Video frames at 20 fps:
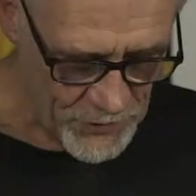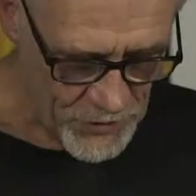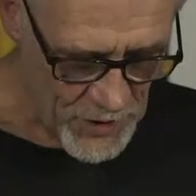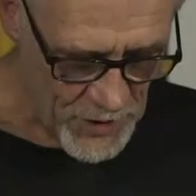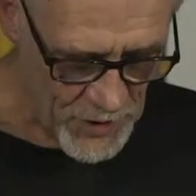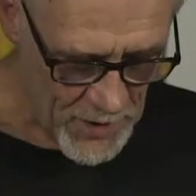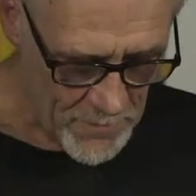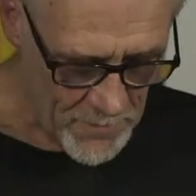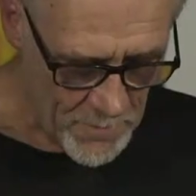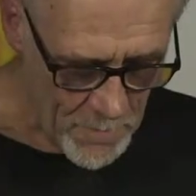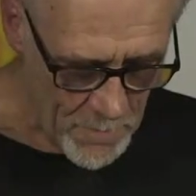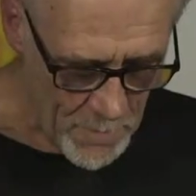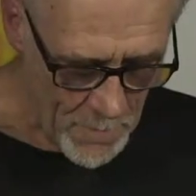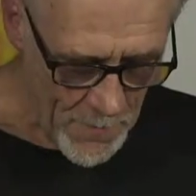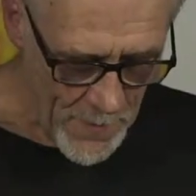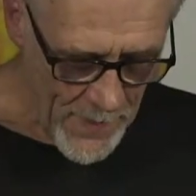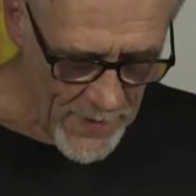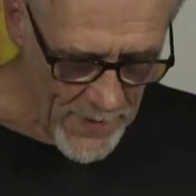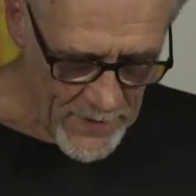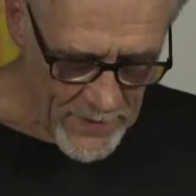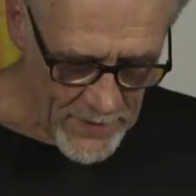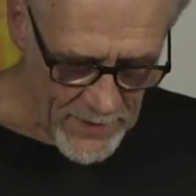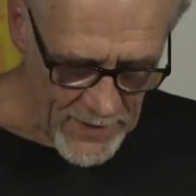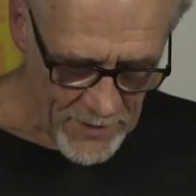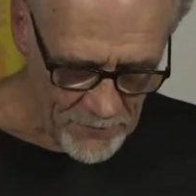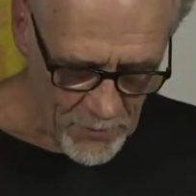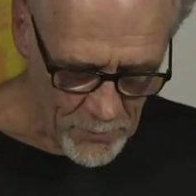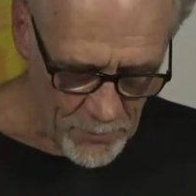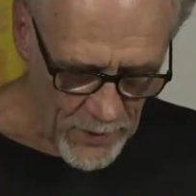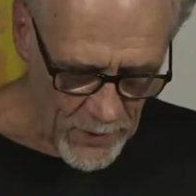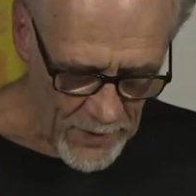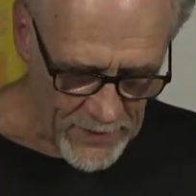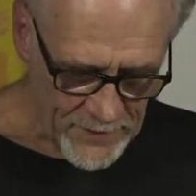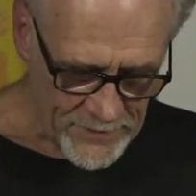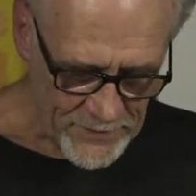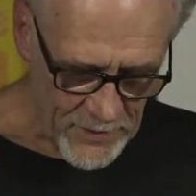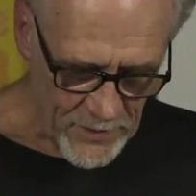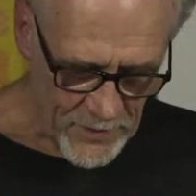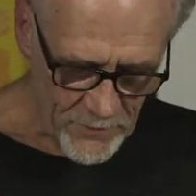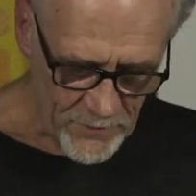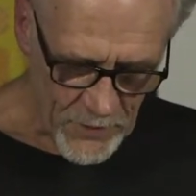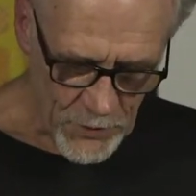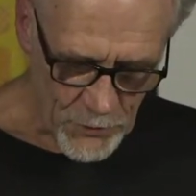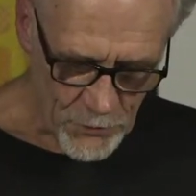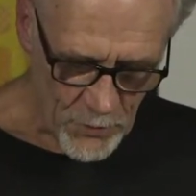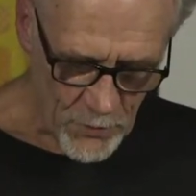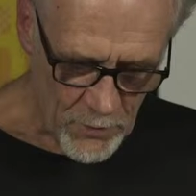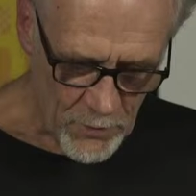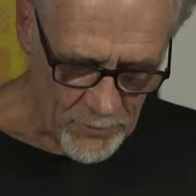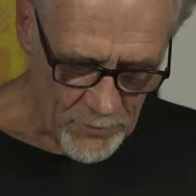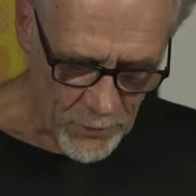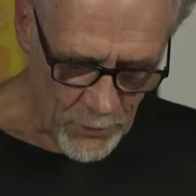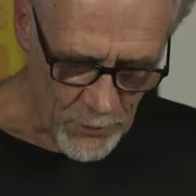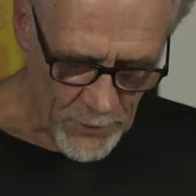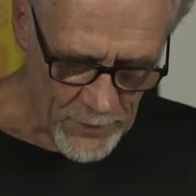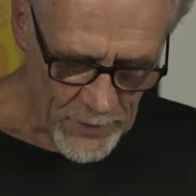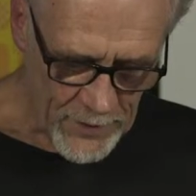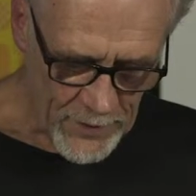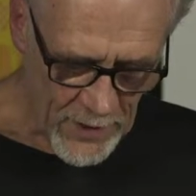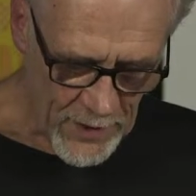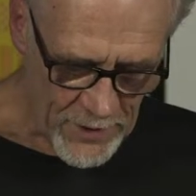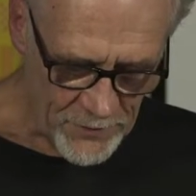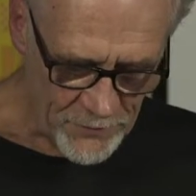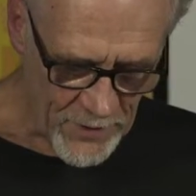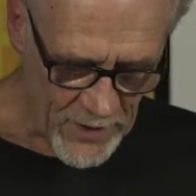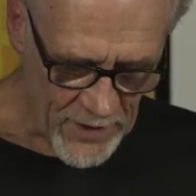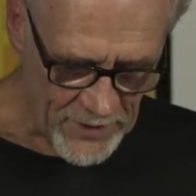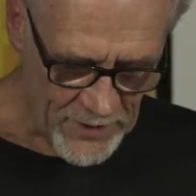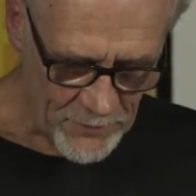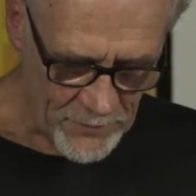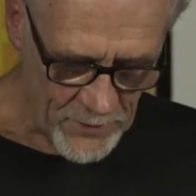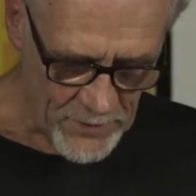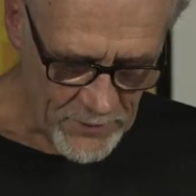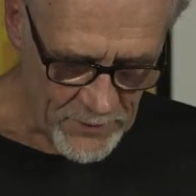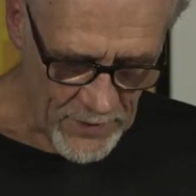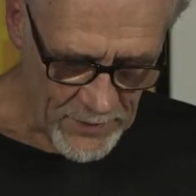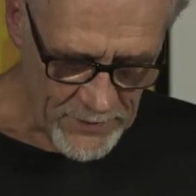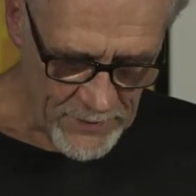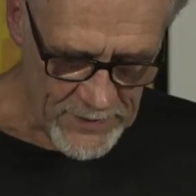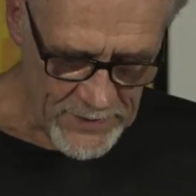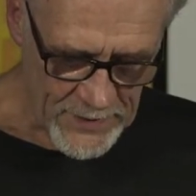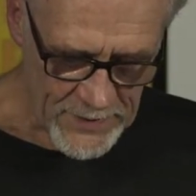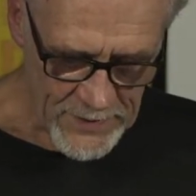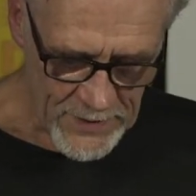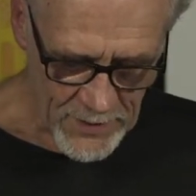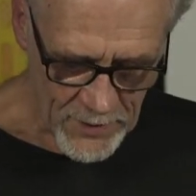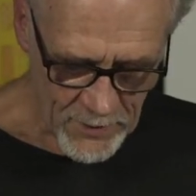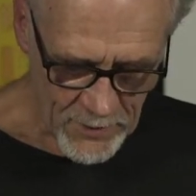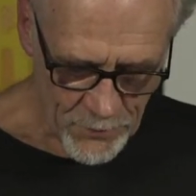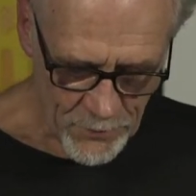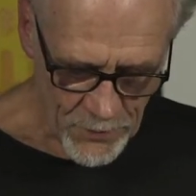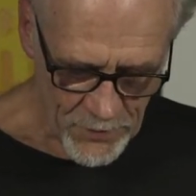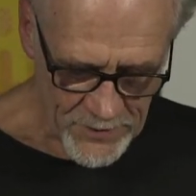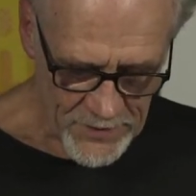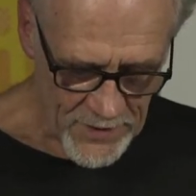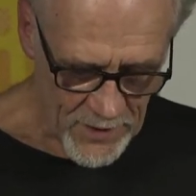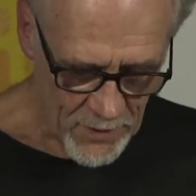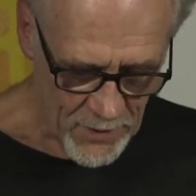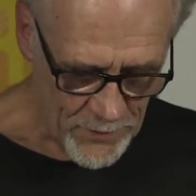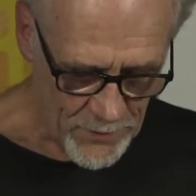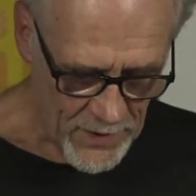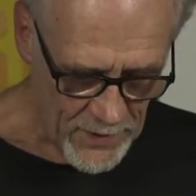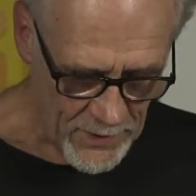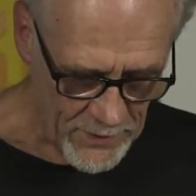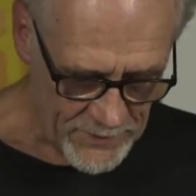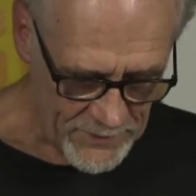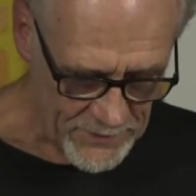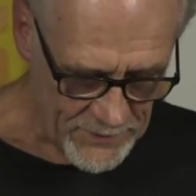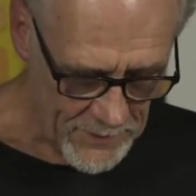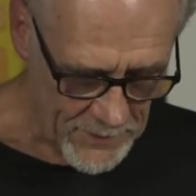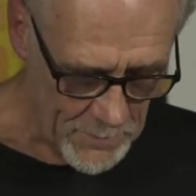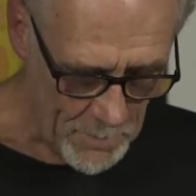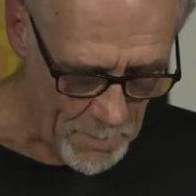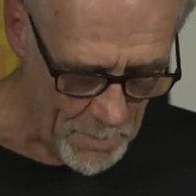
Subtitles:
GM, and replaced individual employee contracts with a detailed personnel policy.